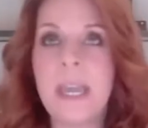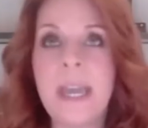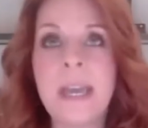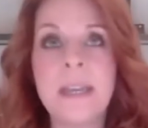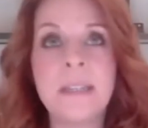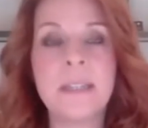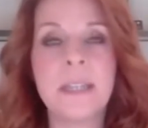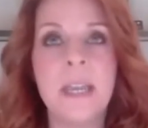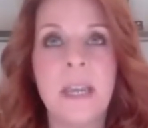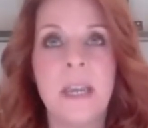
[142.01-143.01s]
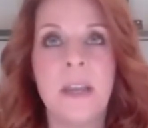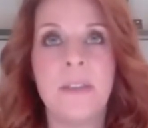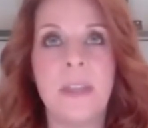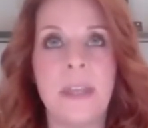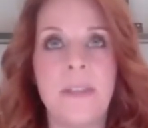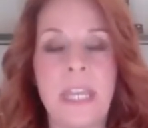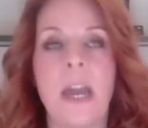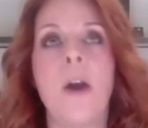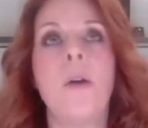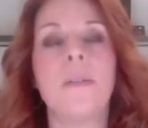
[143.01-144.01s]
And
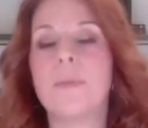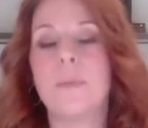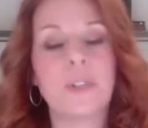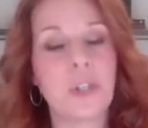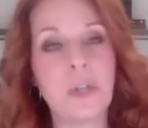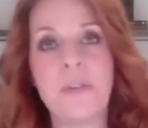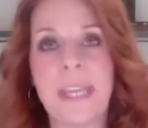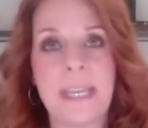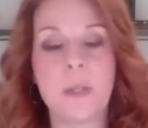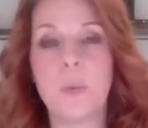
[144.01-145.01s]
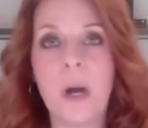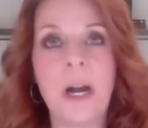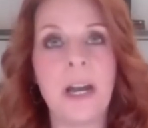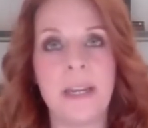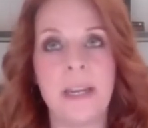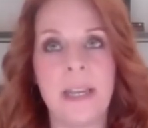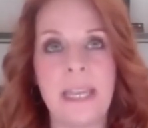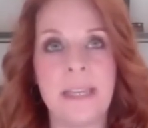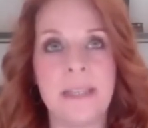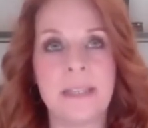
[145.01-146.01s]
two things. One
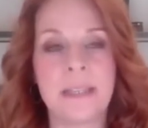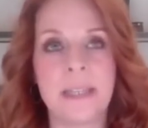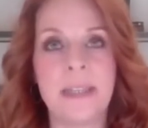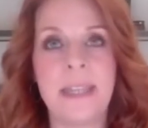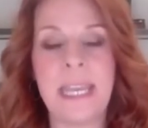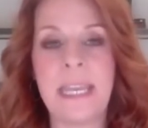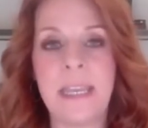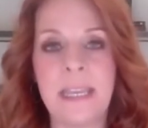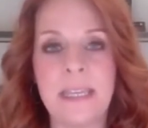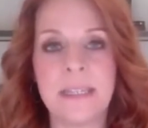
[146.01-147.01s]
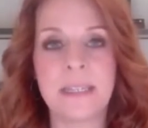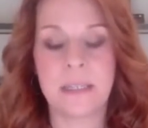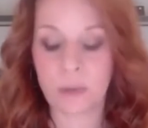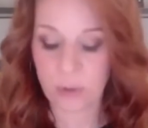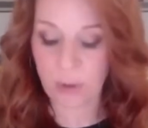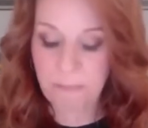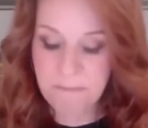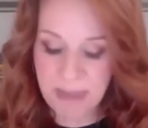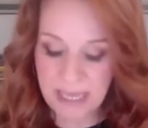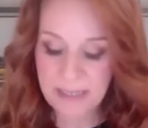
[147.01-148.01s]
is he is
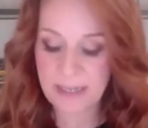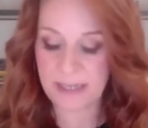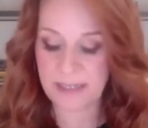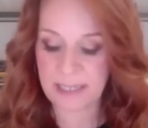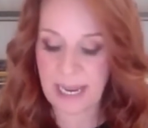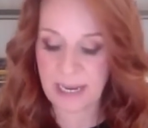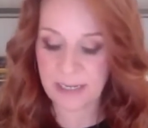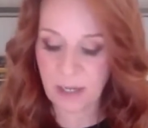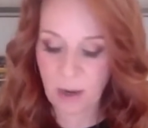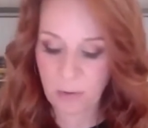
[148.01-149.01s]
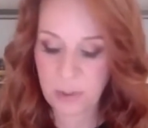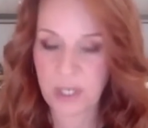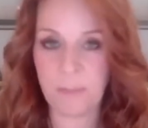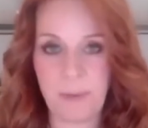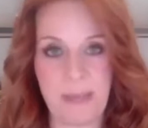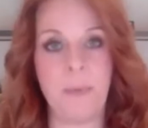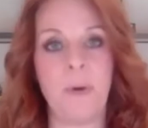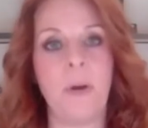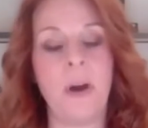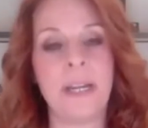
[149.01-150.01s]
tremendous at coaching
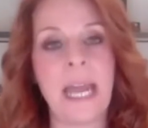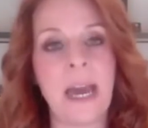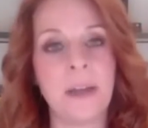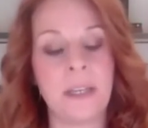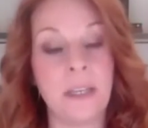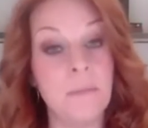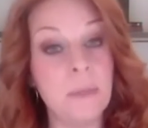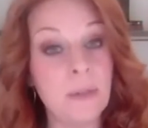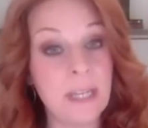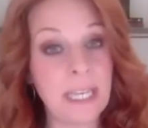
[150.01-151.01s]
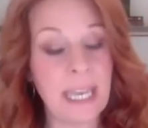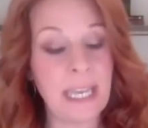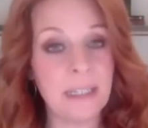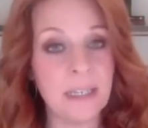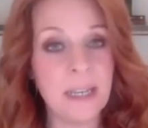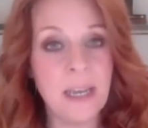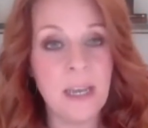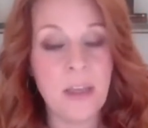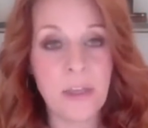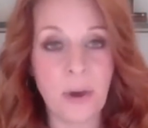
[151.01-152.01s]
people on how to communicate
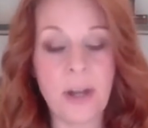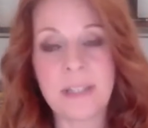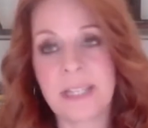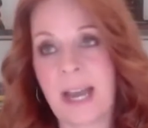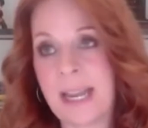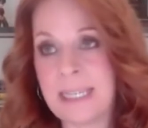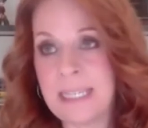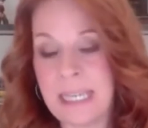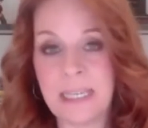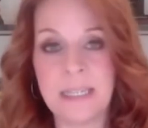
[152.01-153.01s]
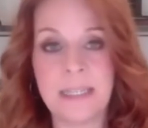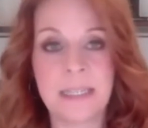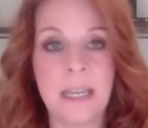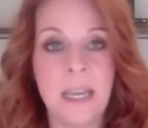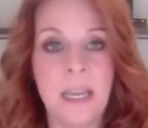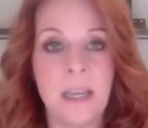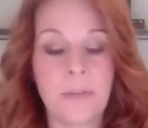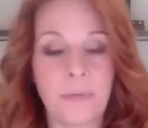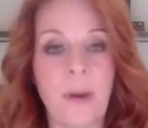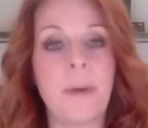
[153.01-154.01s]
thoughts, ideas
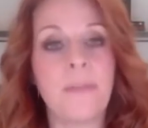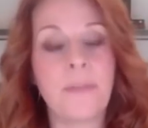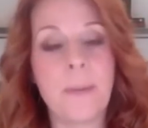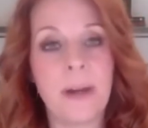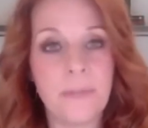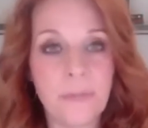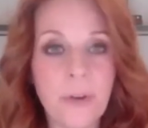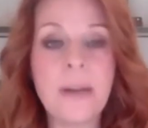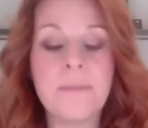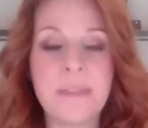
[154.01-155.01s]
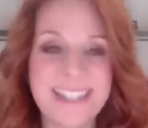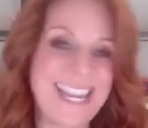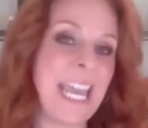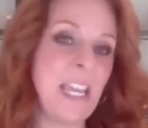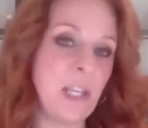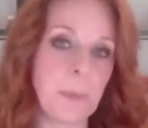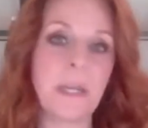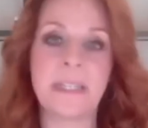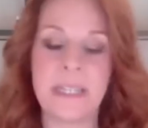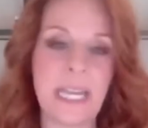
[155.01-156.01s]
from stage
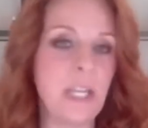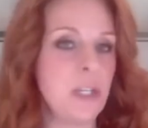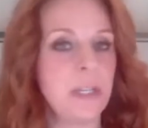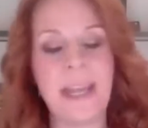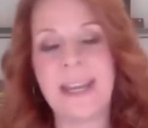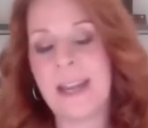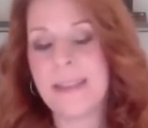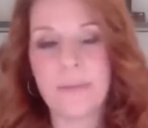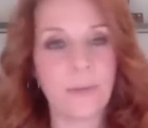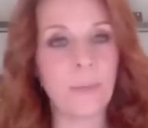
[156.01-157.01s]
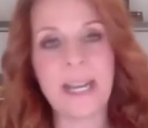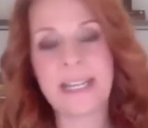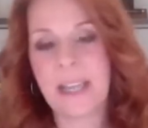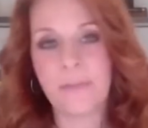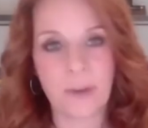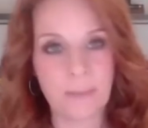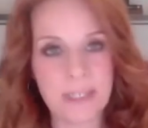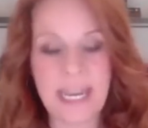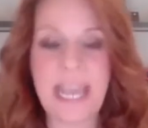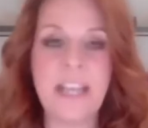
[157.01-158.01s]
presentation. And when I say
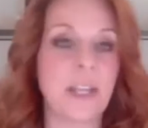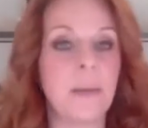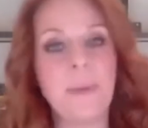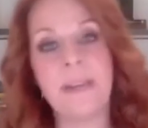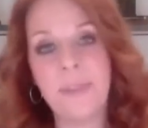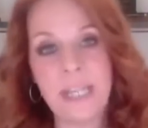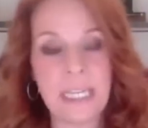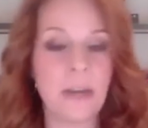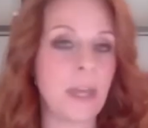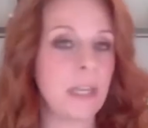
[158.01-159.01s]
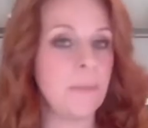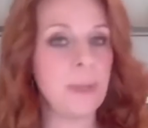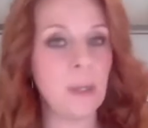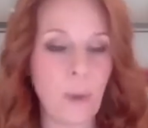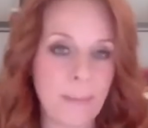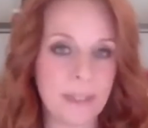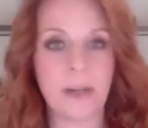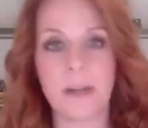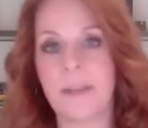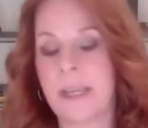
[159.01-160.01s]
from stage, that could be a video, that could be a
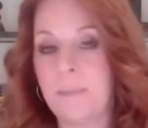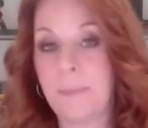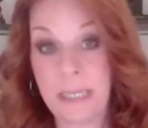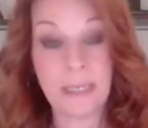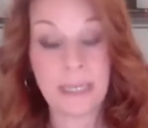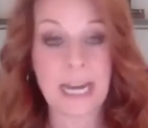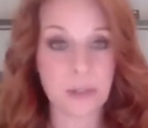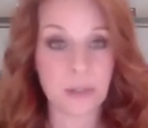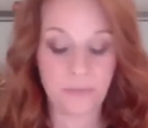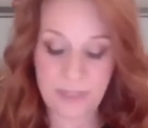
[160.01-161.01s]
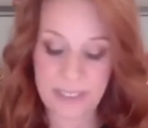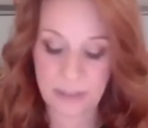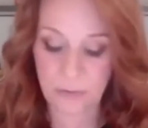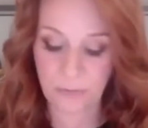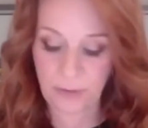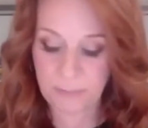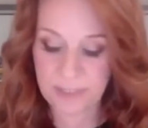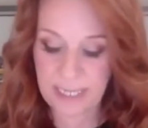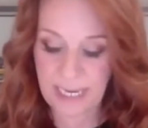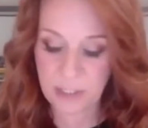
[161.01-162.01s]
webinar, that could be an actual physical from
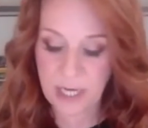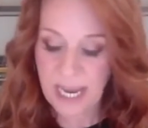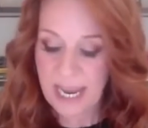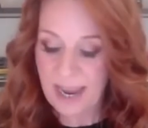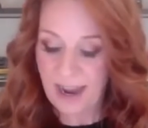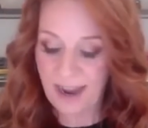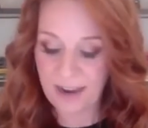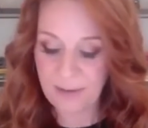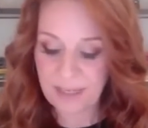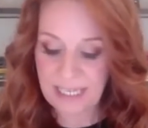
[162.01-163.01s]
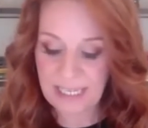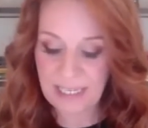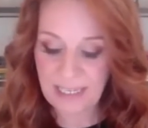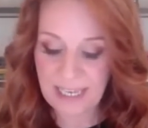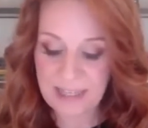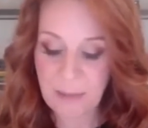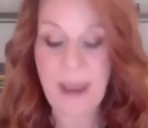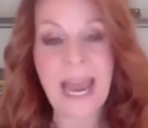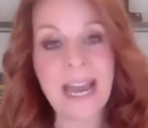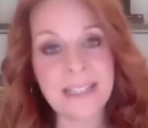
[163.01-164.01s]
stage. In the
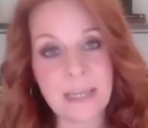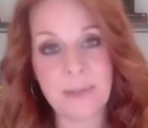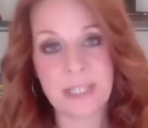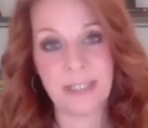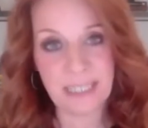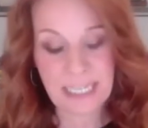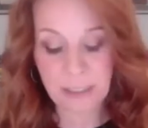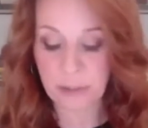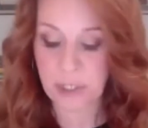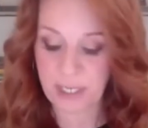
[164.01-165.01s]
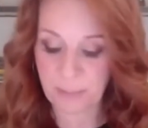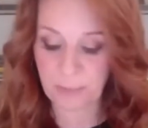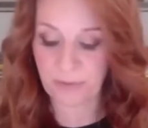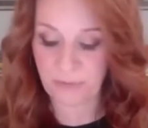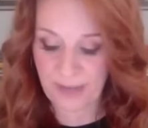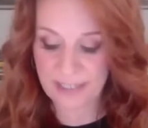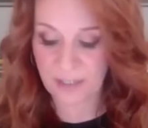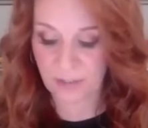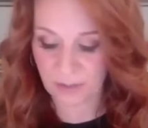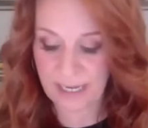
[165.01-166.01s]
past, he was a leadership
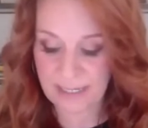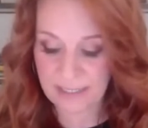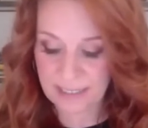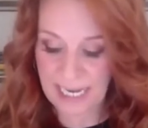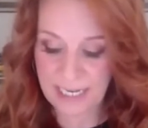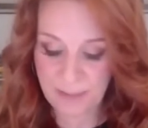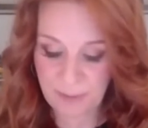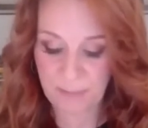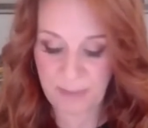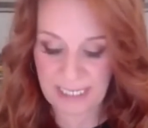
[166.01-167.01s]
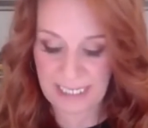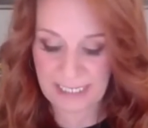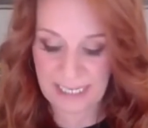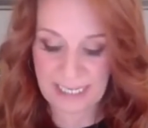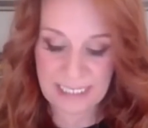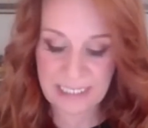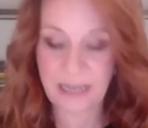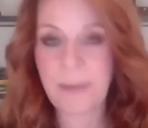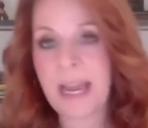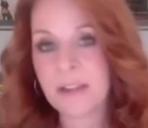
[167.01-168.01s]
professor and a stand-up comedian, and he
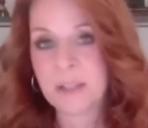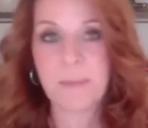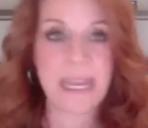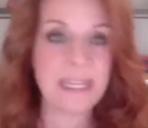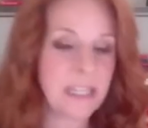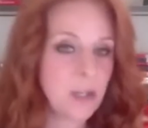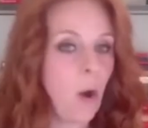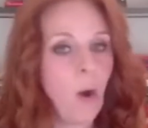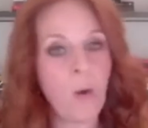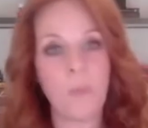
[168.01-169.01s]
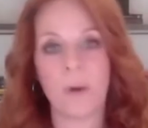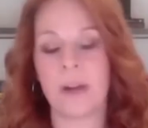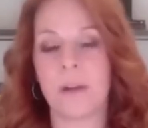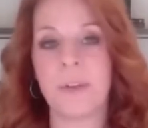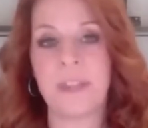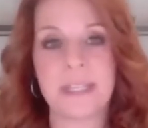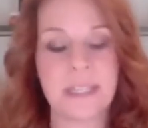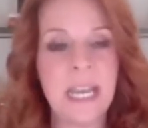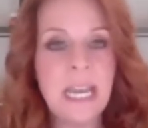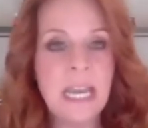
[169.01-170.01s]
somehow made this all work with
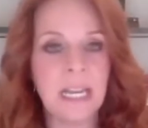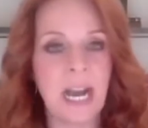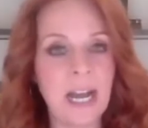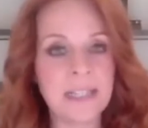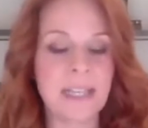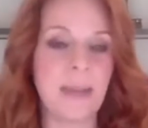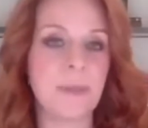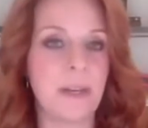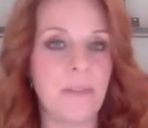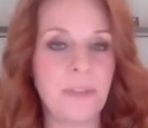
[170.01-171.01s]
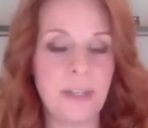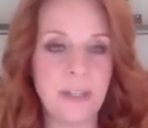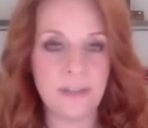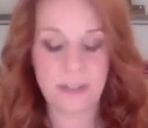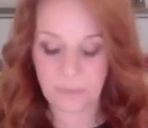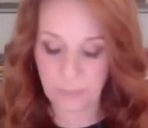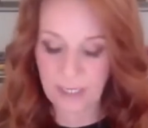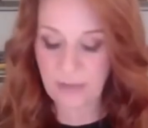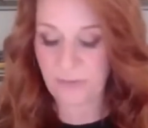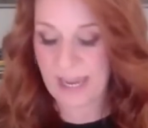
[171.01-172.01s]
this concept of the
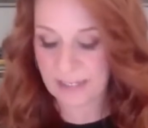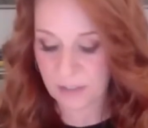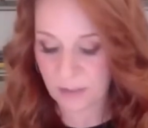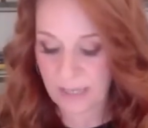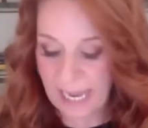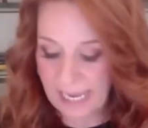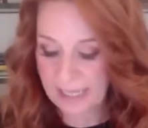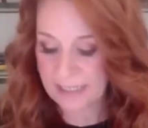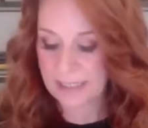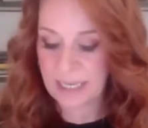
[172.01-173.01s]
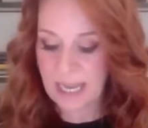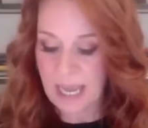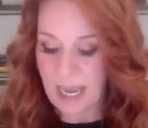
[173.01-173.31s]
freak factor. And